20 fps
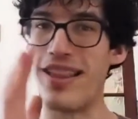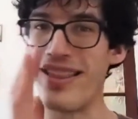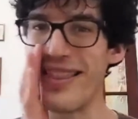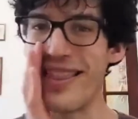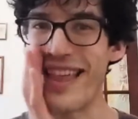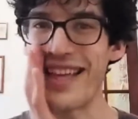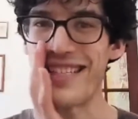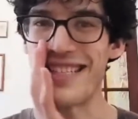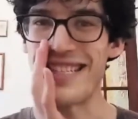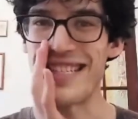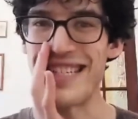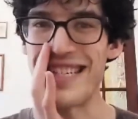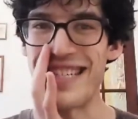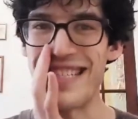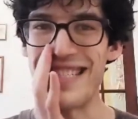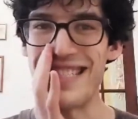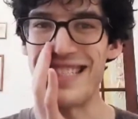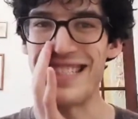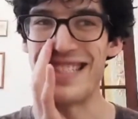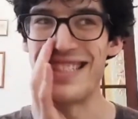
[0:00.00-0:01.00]
That's
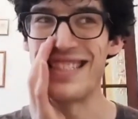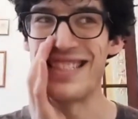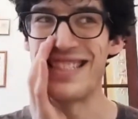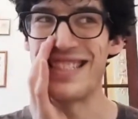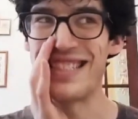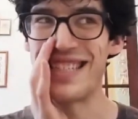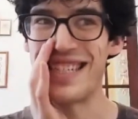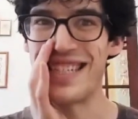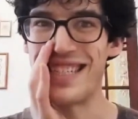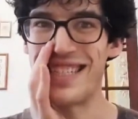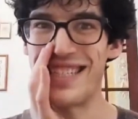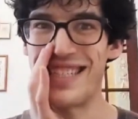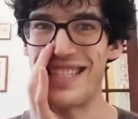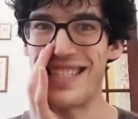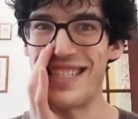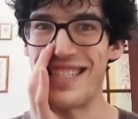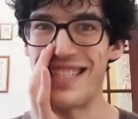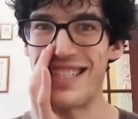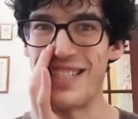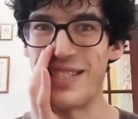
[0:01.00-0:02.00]
not
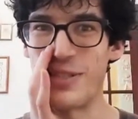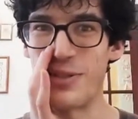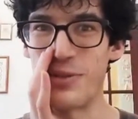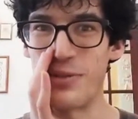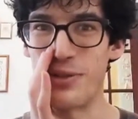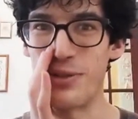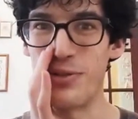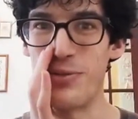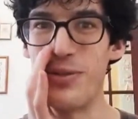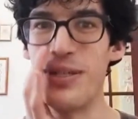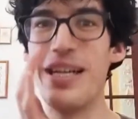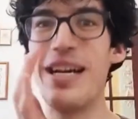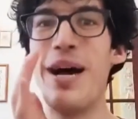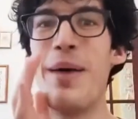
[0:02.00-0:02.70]
technically true,